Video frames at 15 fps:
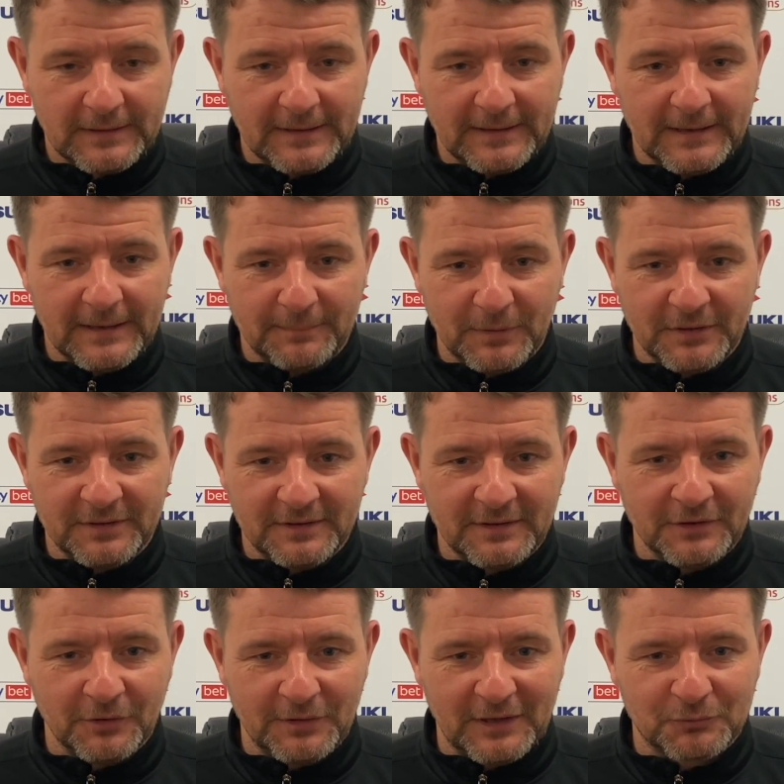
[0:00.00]
uh, but you
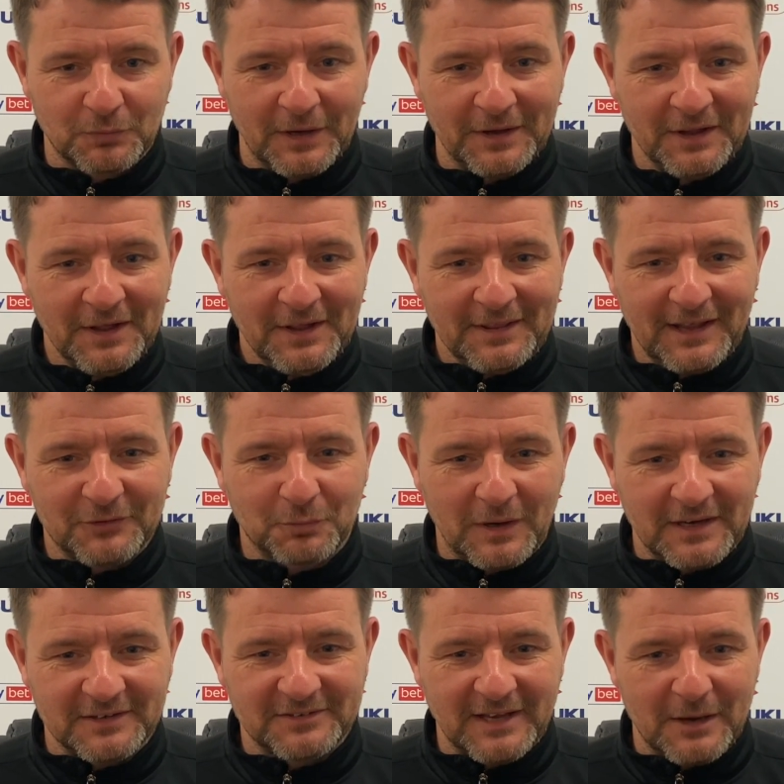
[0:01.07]
know that's why that's
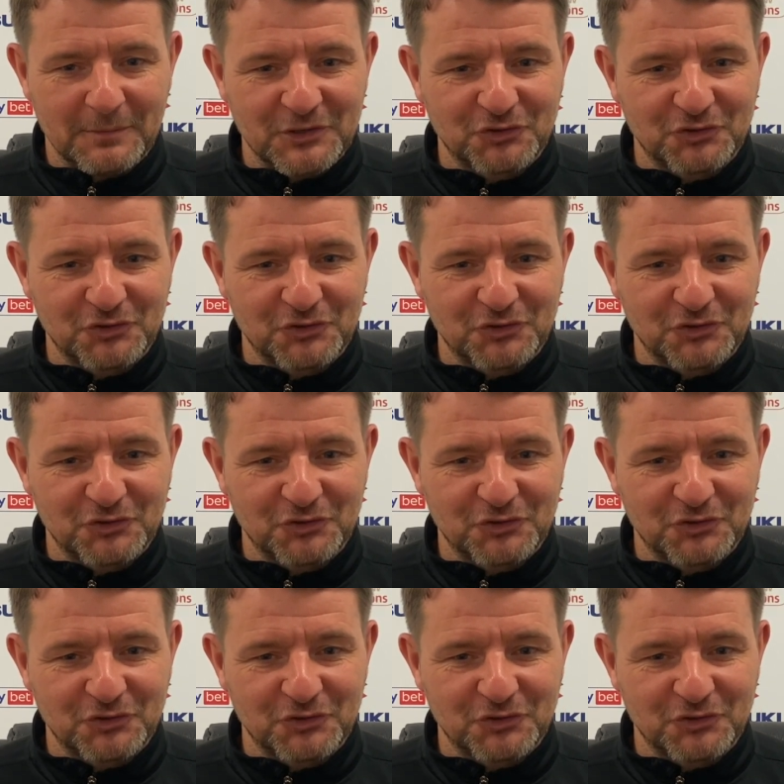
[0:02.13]
why I say we